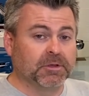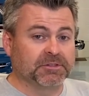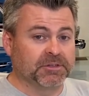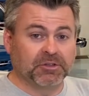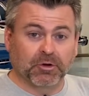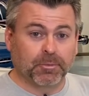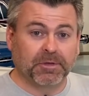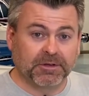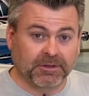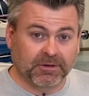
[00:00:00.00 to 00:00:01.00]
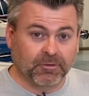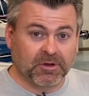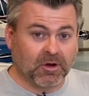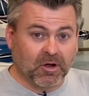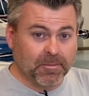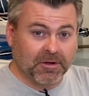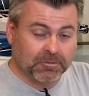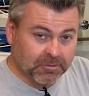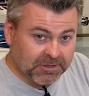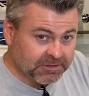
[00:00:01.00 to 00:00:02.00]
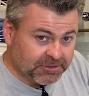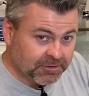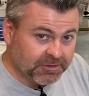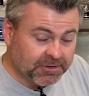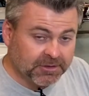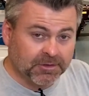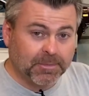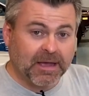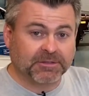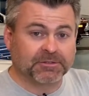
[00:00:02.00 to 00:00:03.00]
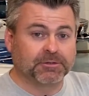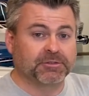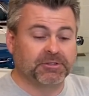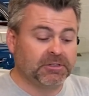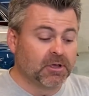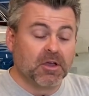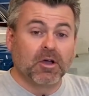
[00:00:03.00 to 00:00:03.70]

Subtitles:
It's a European delivery car, medical kits under the passenger seat.